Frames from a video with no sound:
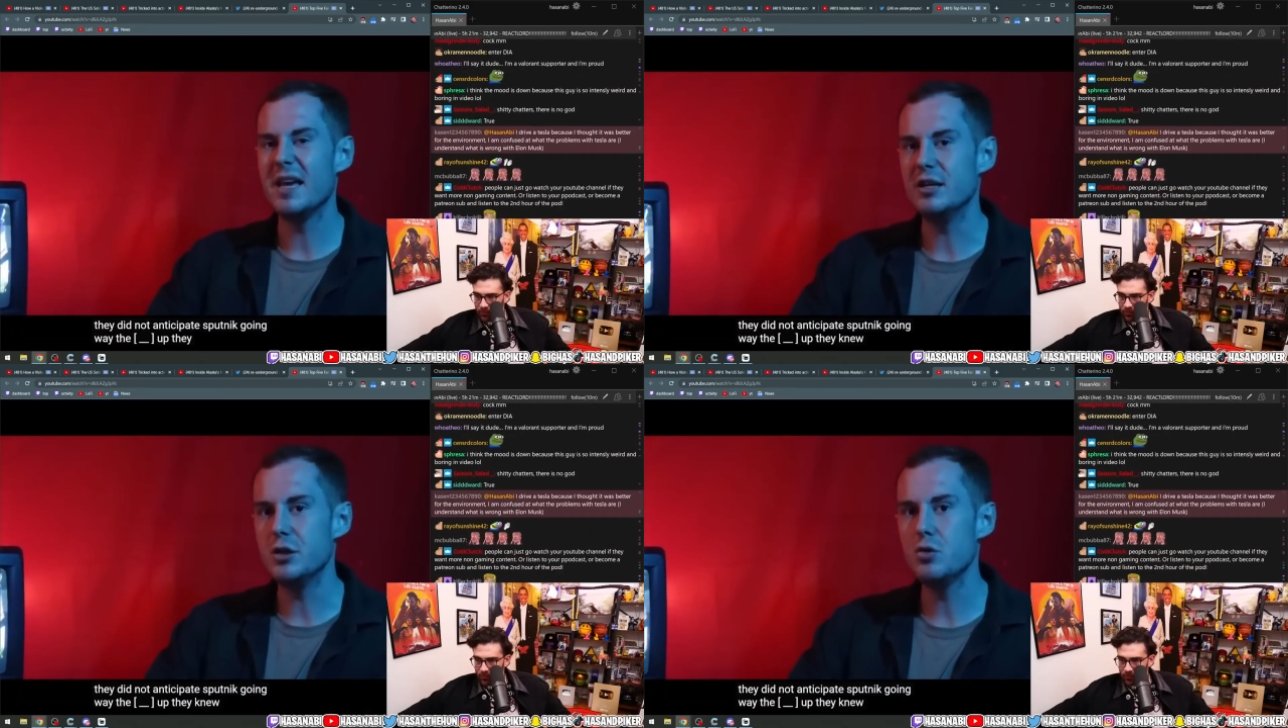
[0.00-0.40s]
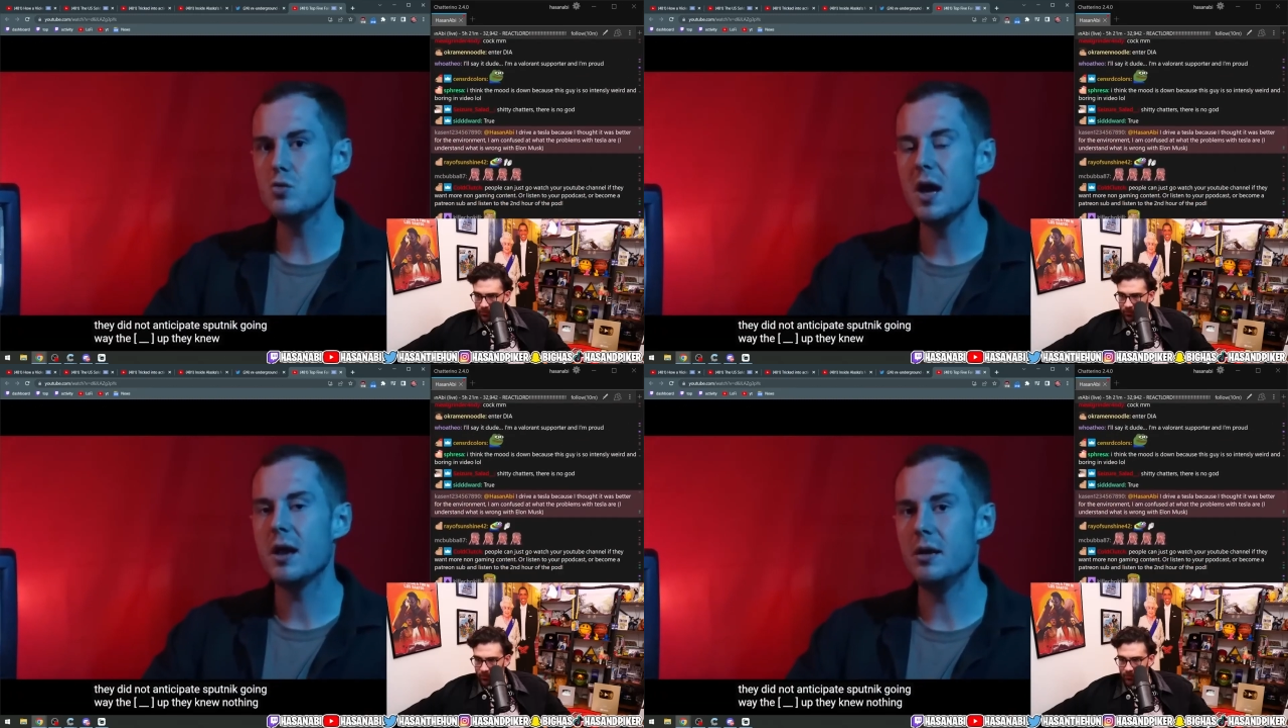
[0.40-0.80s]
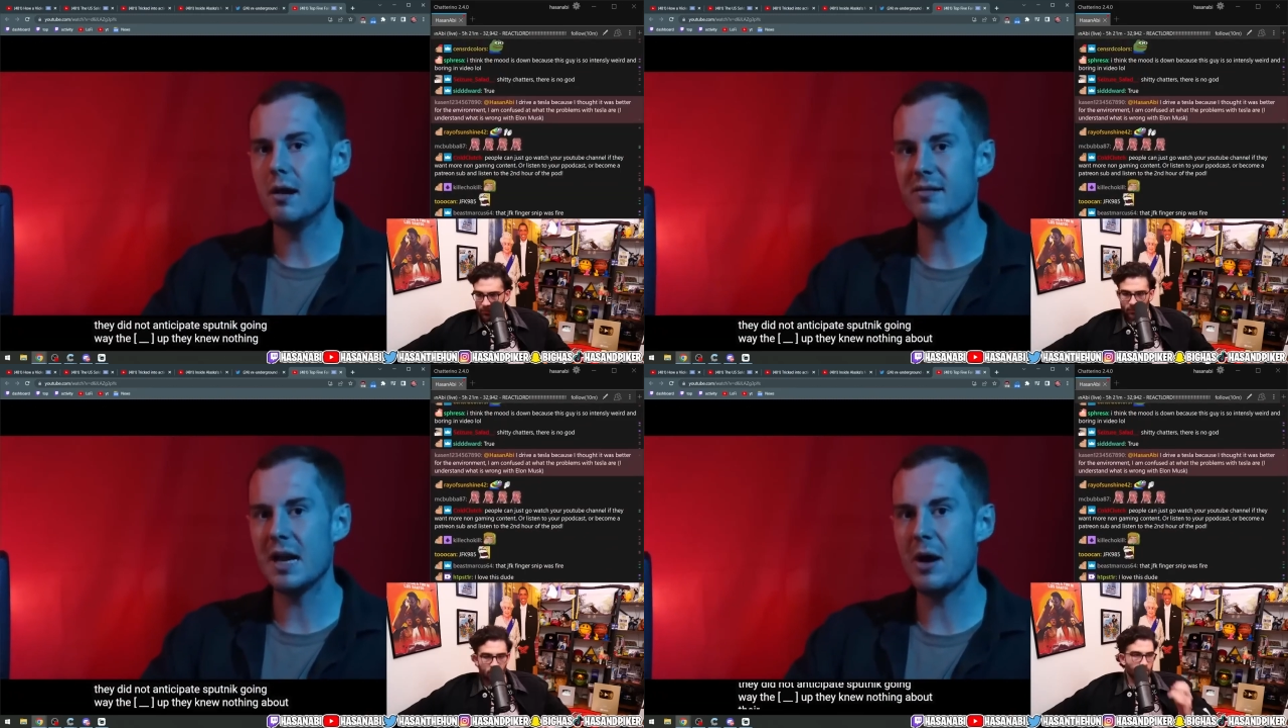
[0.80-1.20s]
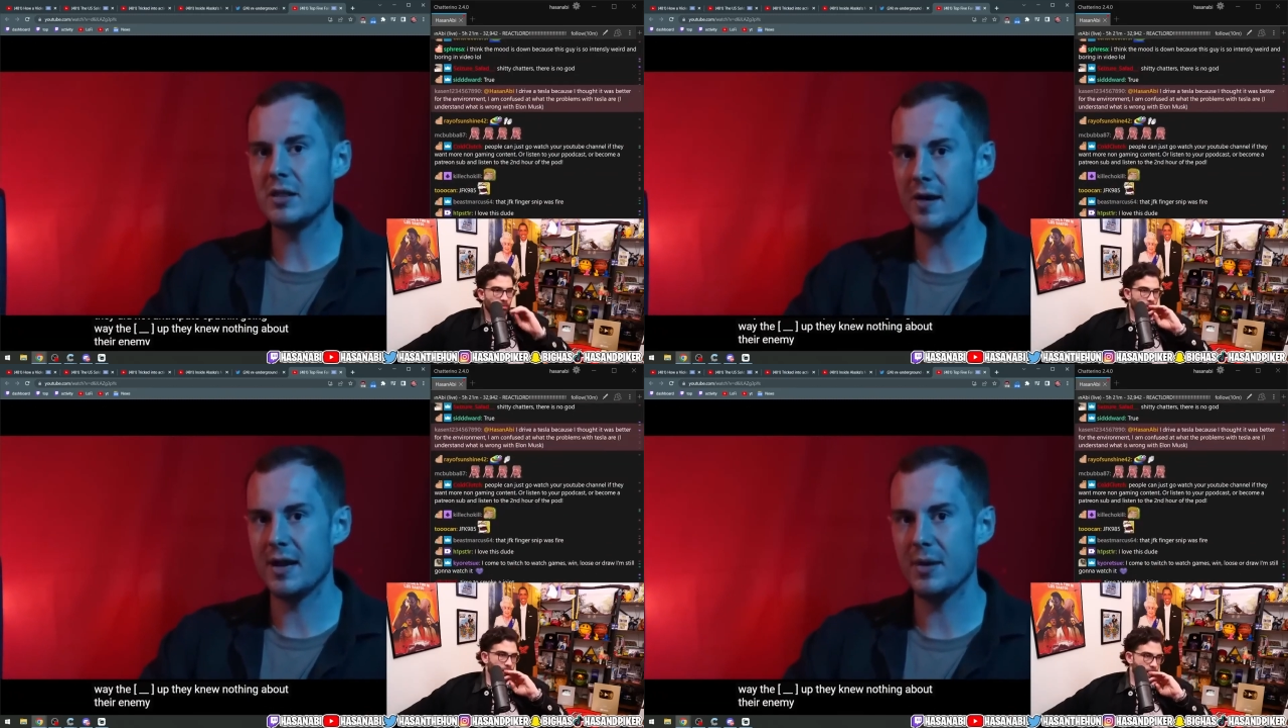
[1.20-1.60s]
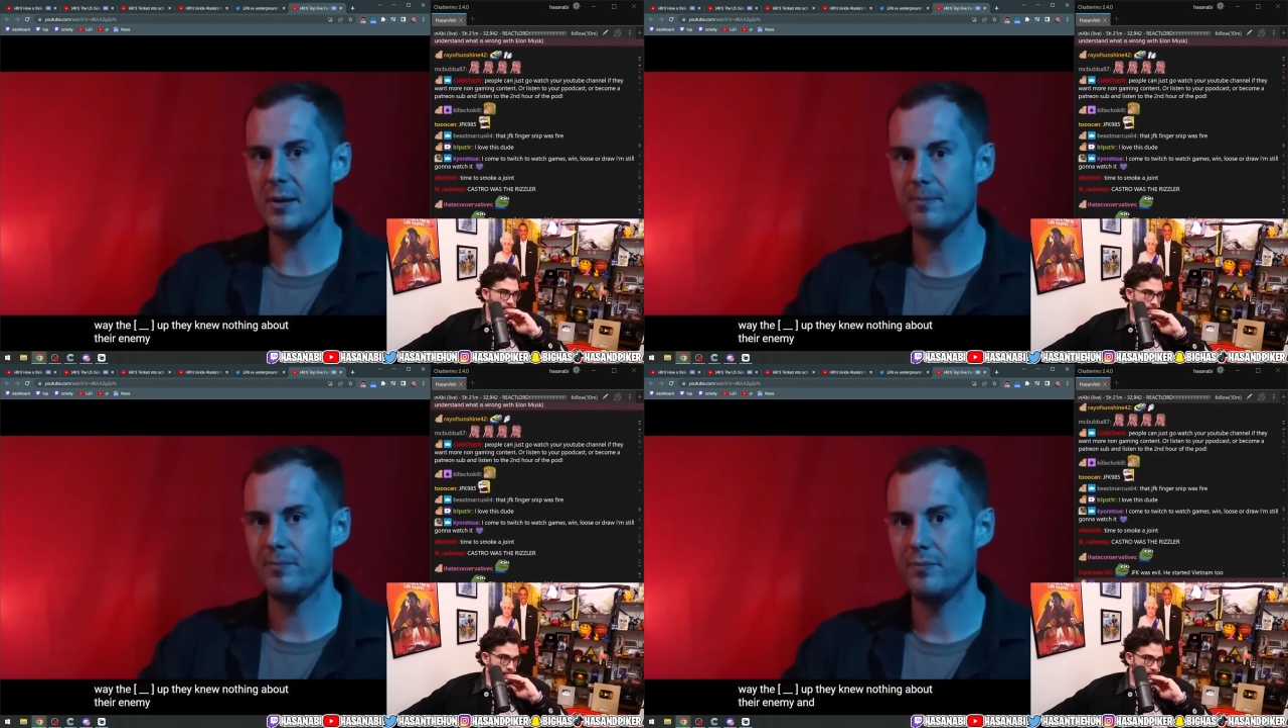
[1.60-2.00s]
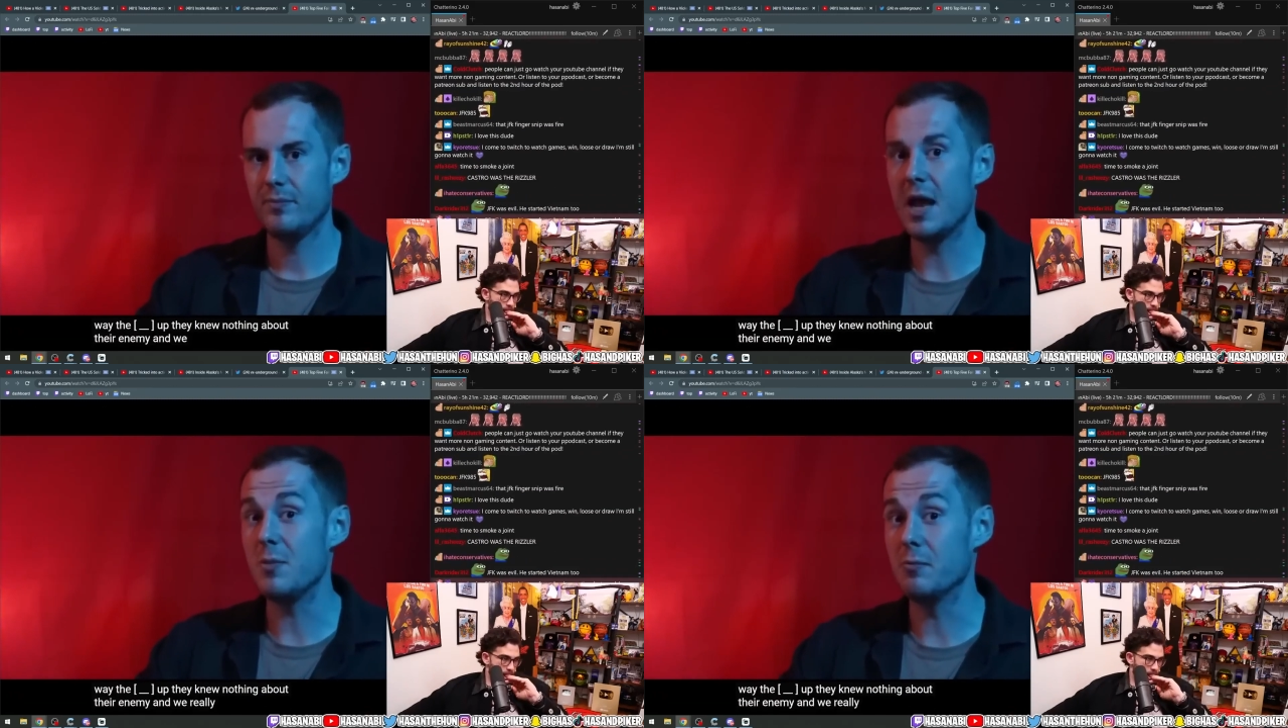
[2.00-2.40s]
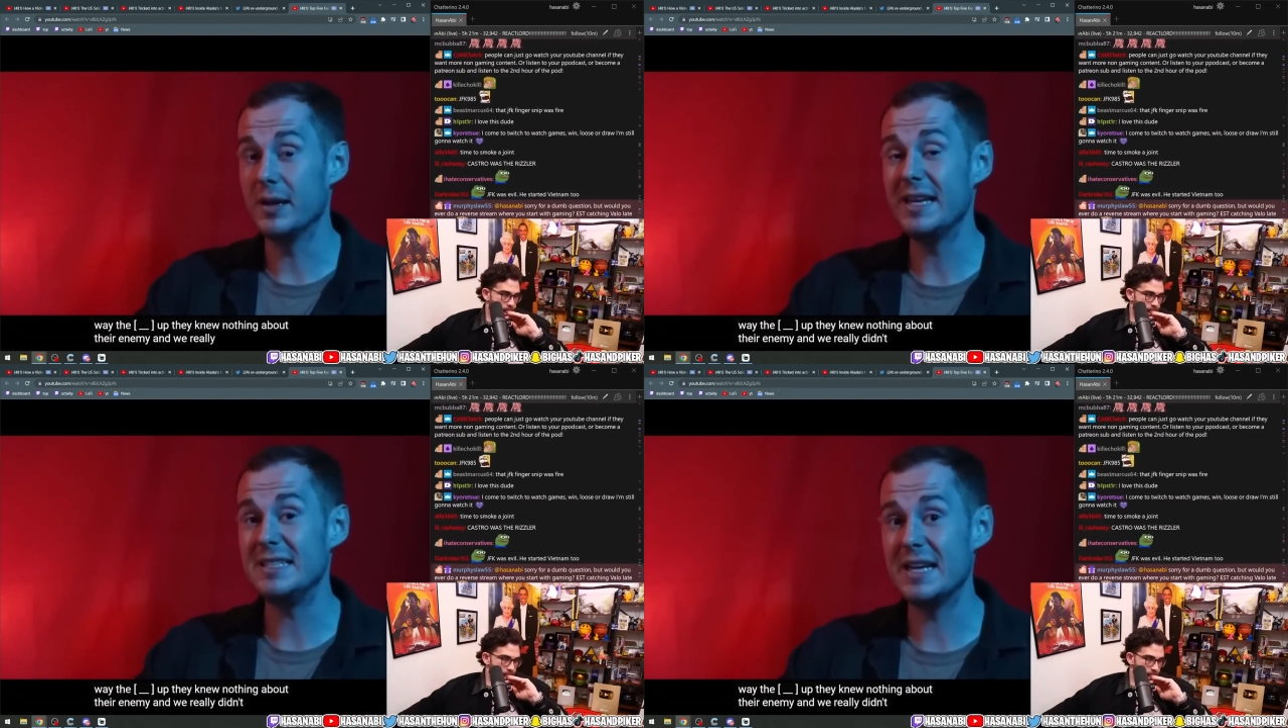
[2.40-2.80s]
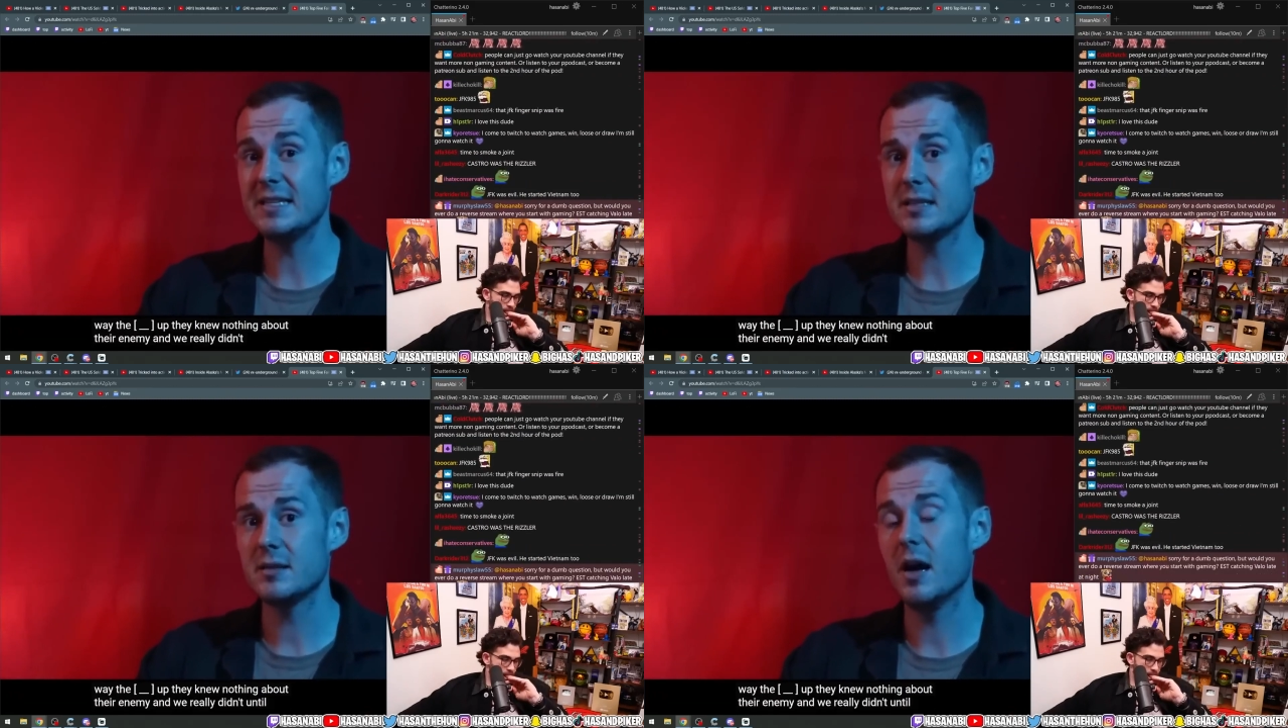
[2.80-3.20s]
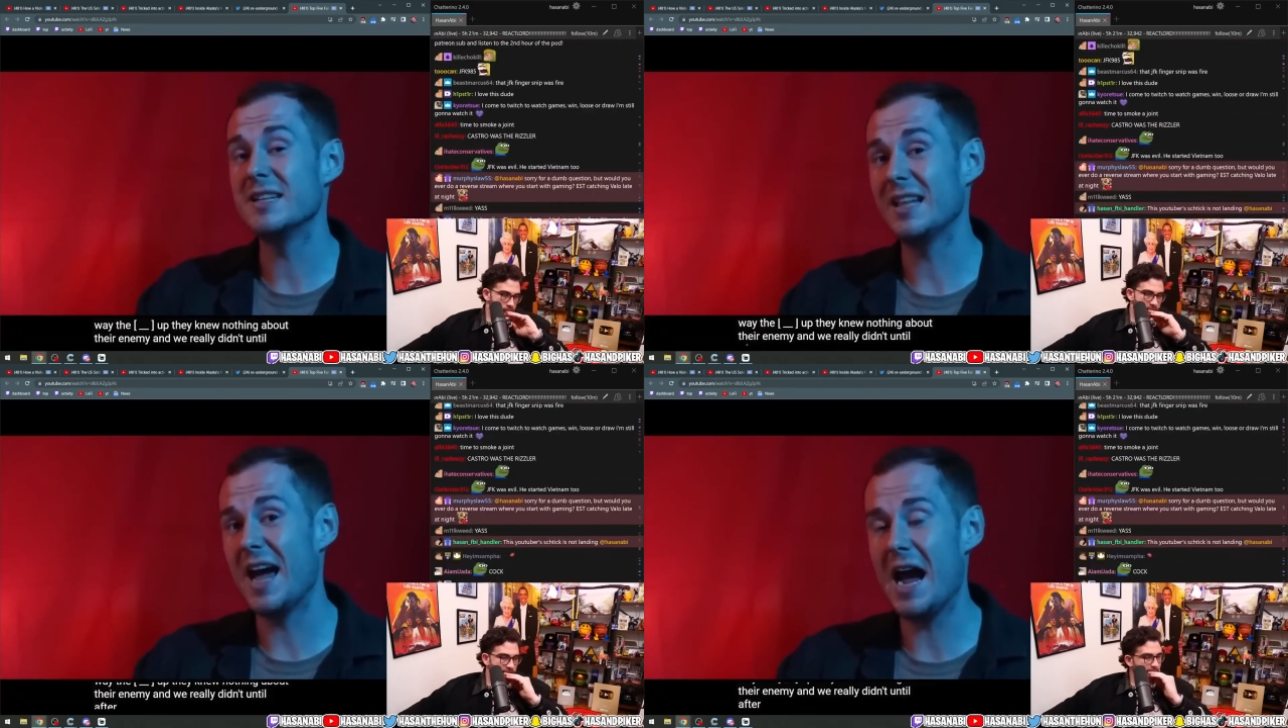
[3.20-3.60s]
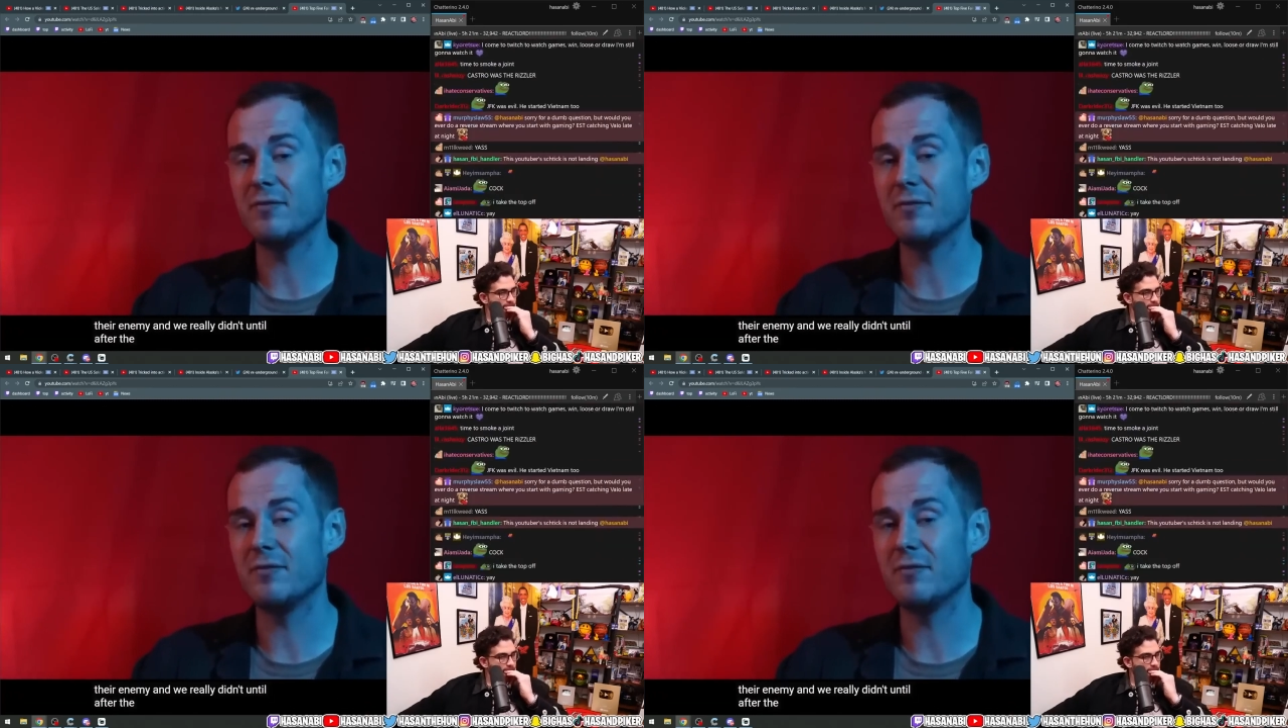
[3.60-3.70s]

They knew nothing about their enemy. And we really didn't until